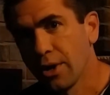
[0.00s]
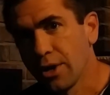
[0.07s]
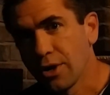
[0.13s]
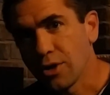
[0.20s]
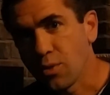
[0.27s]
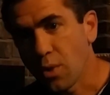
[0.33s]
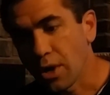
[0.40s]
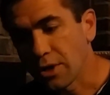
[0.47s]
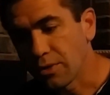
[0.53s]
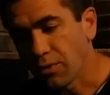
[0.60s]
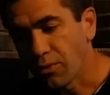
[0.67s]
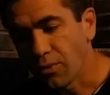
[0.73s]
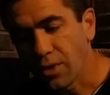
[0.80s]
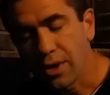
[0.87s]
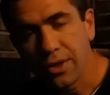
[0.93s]
You want to
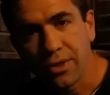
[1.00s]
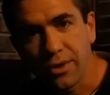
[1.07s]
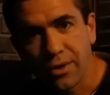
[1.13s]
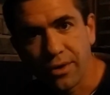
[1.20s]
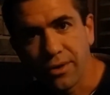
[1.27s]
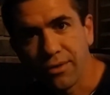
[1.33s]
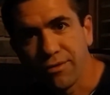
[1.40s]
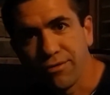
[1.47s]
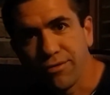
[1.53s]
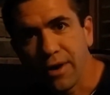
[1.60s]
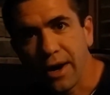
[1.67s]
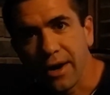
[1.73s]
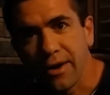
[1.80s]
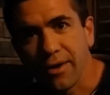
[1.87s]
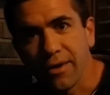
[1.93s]
run the
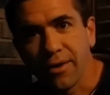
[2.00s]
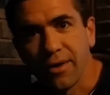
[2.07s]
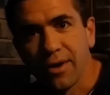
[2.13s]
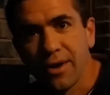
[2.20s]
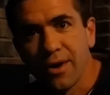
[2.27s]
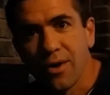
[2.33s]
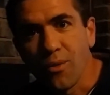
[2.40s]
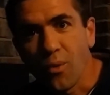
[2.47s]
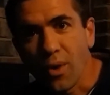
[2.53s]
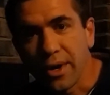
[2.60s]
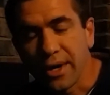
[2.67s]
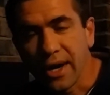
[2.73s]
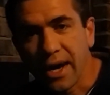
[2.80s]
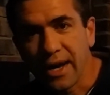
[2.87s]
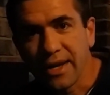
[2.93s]
fire one
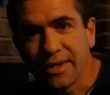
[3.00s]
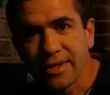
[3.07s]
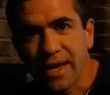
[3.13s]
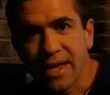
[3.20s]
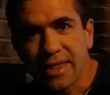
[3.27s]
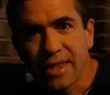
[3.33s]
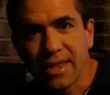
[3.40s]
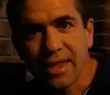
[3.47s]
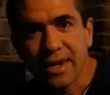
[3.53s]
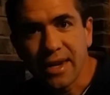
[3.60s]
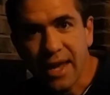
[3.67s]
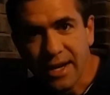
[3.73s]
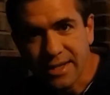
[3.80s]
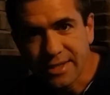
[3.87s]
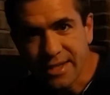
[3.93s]
night and then the
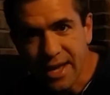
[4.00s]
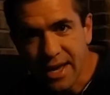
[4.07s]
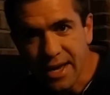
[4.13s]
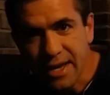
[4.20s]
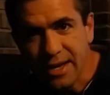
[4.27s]
next day